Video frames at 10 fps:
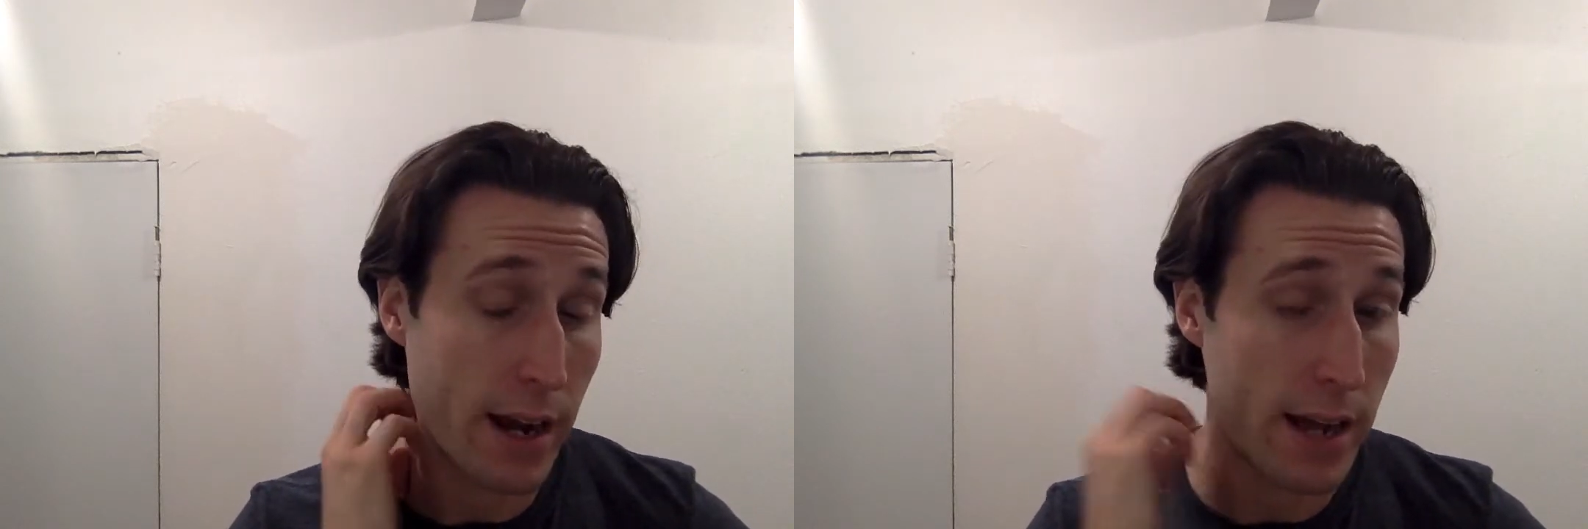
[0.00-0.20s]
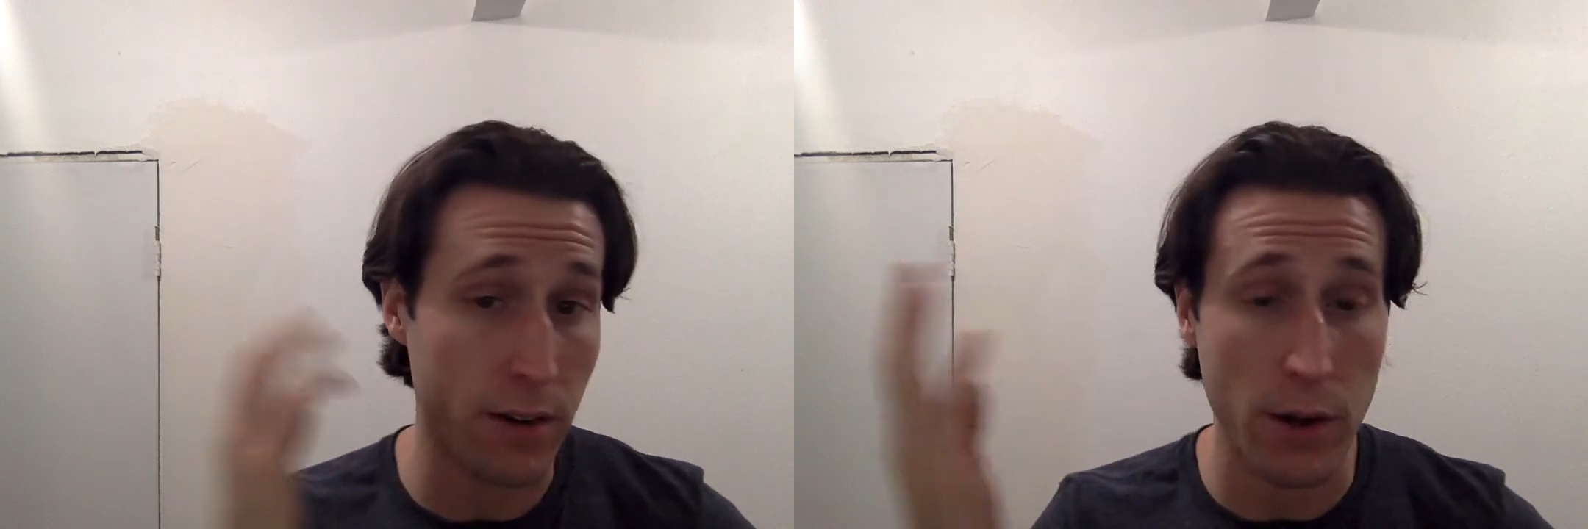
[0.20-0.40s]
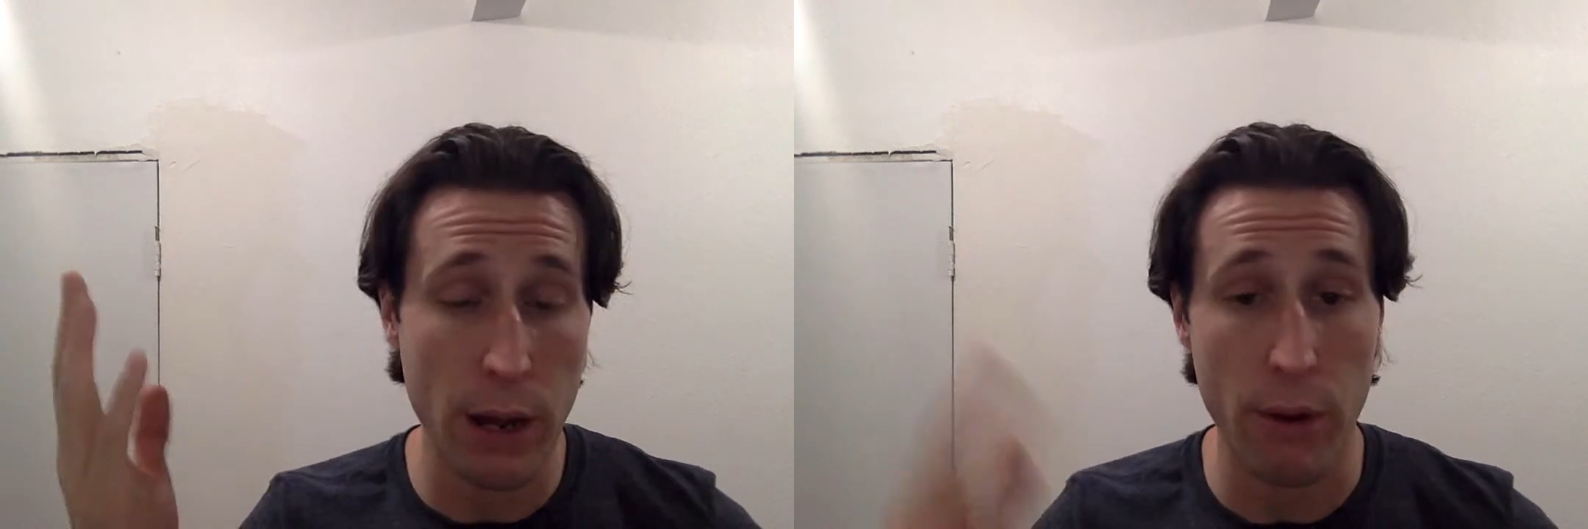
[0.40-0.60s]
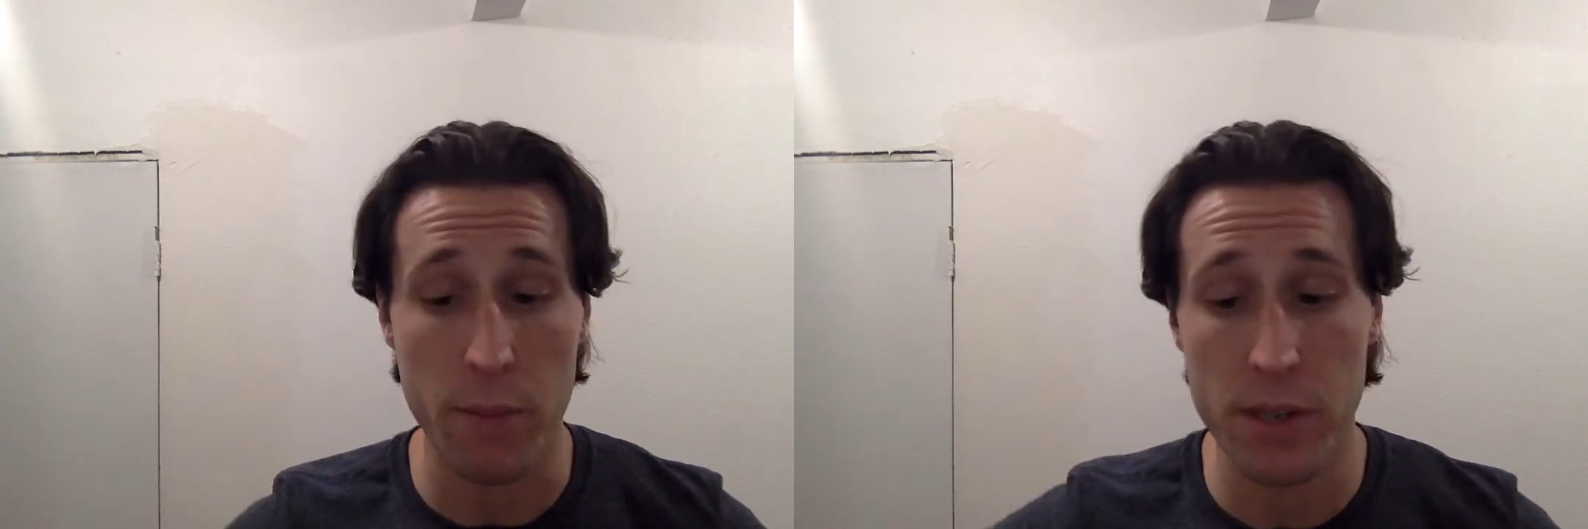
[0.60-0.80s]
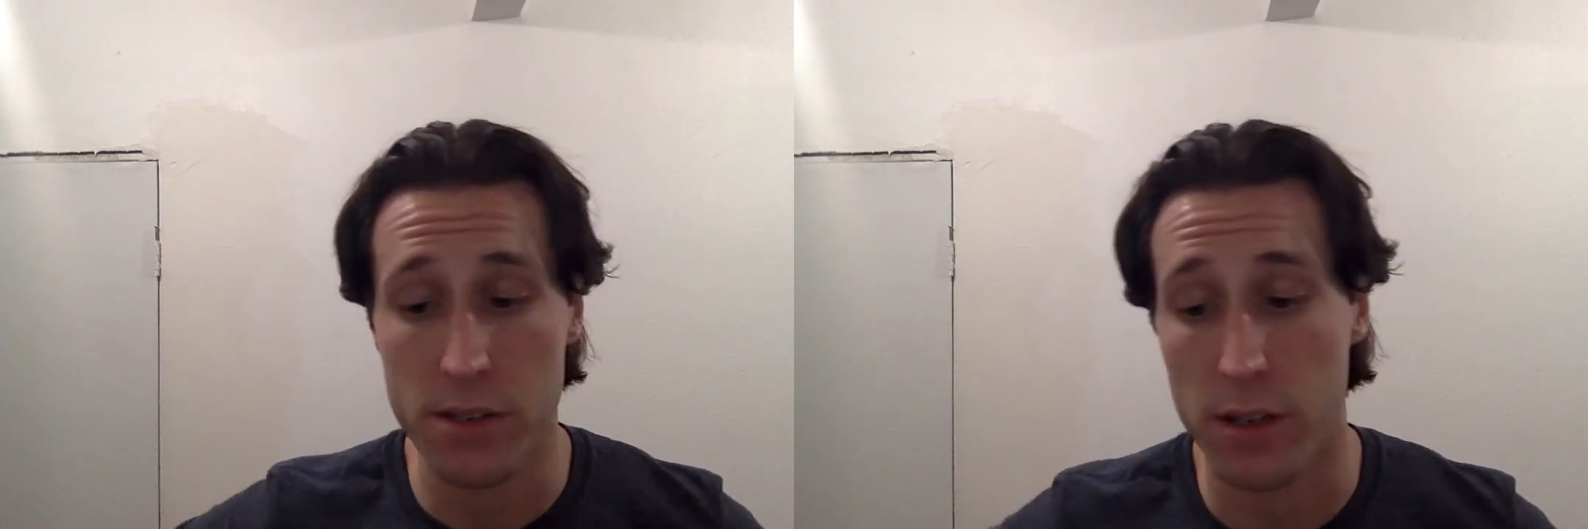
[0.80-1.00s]
I don't know how I
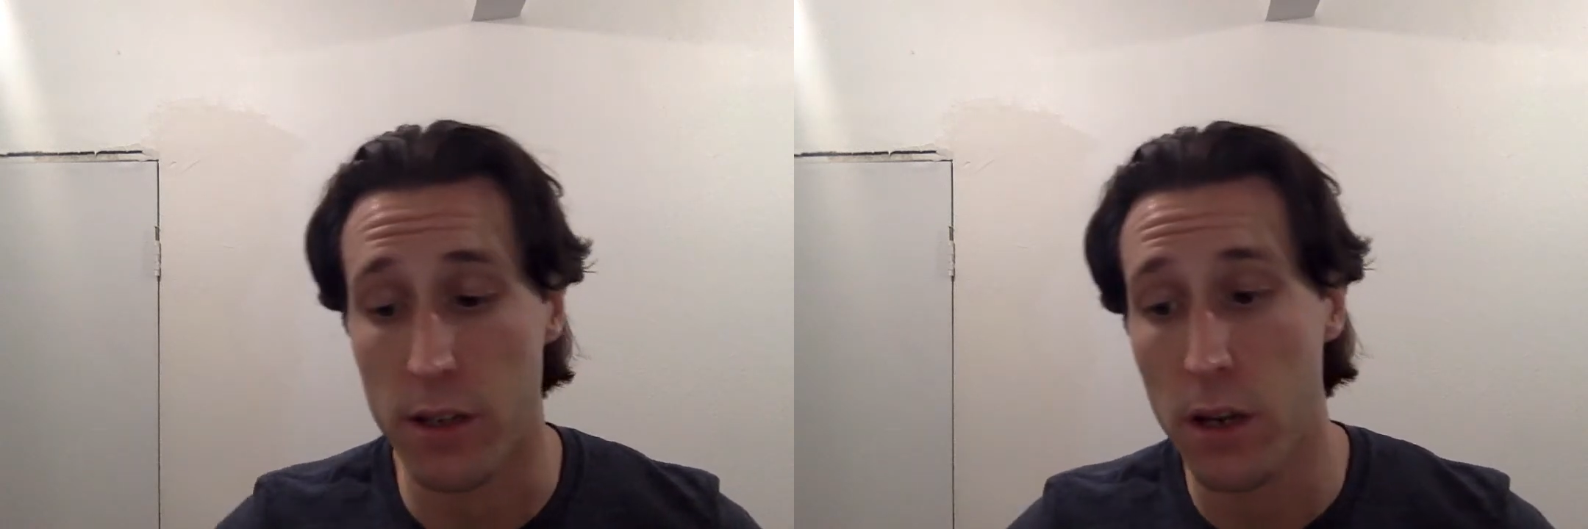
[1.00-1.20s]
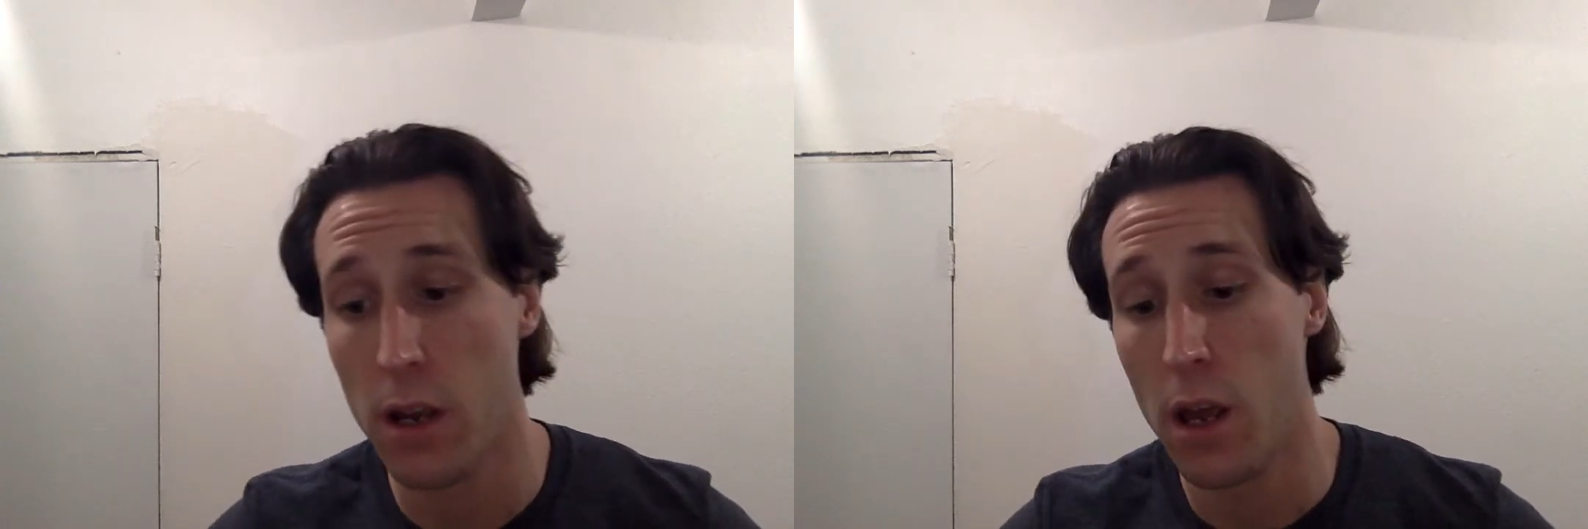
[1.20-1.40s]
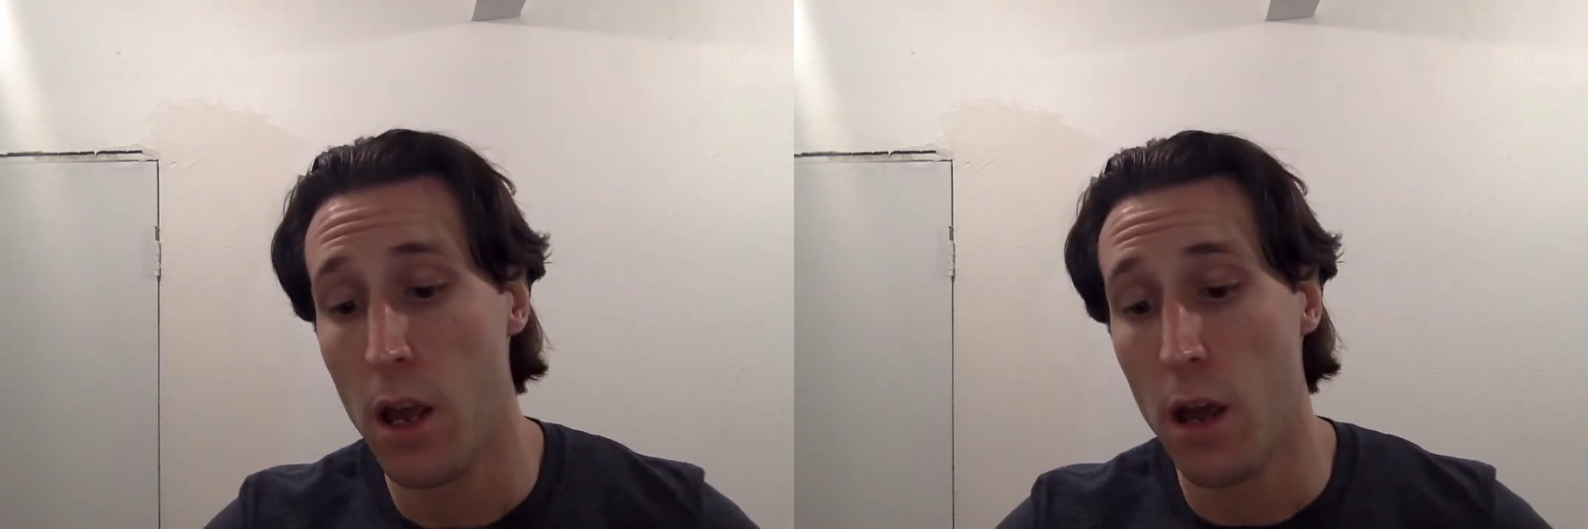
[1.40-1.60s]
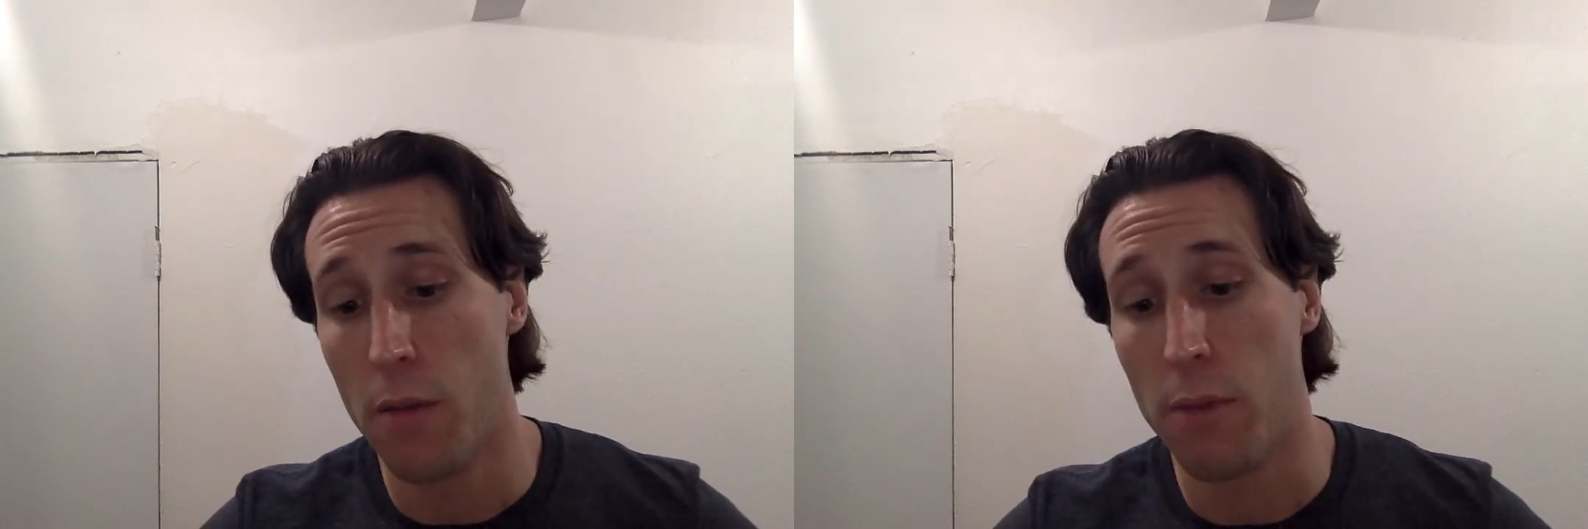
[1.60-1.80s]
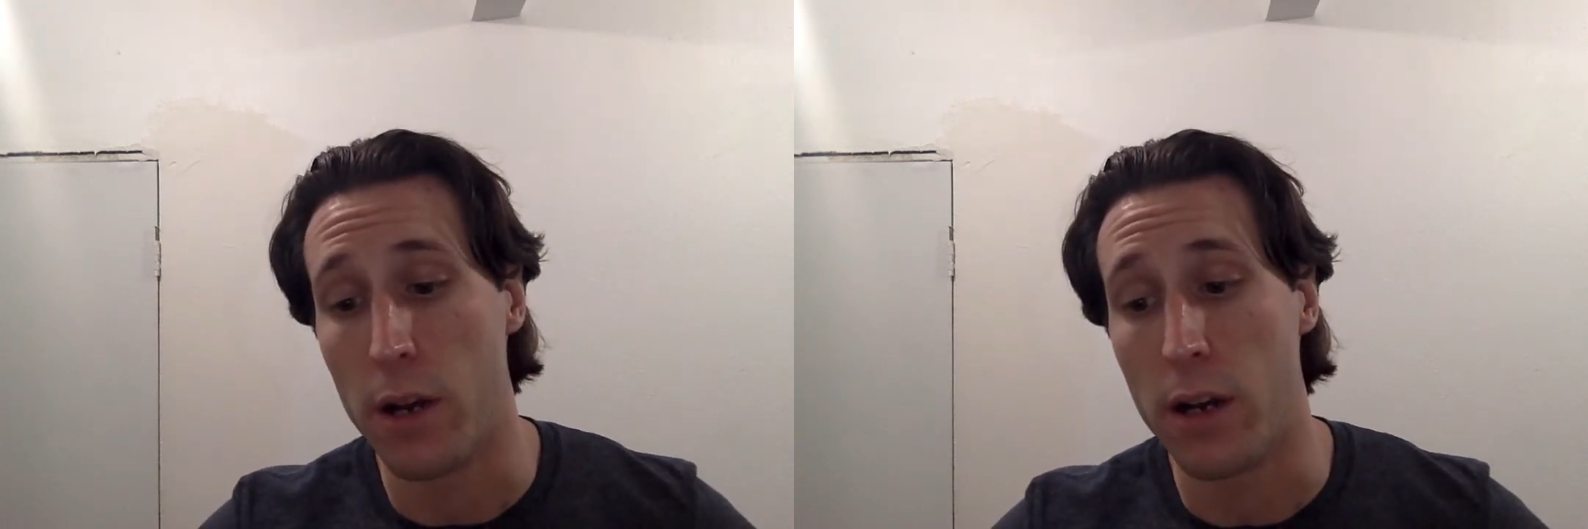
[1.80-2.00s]
missed it,
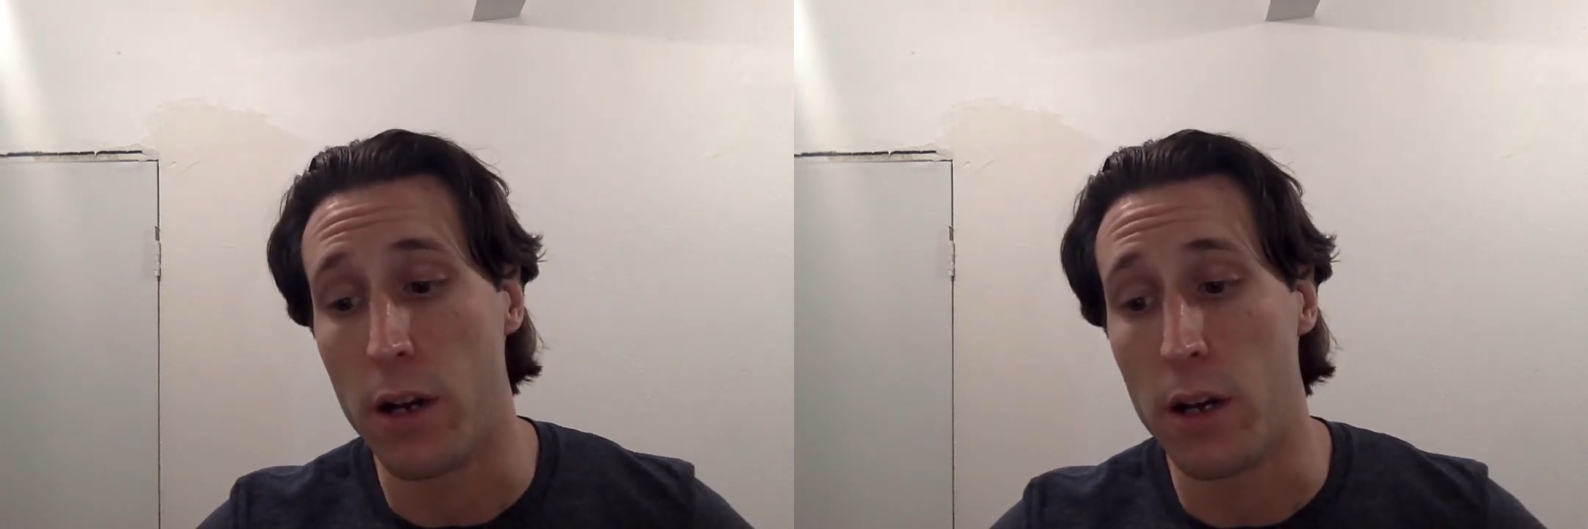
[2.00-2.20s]
but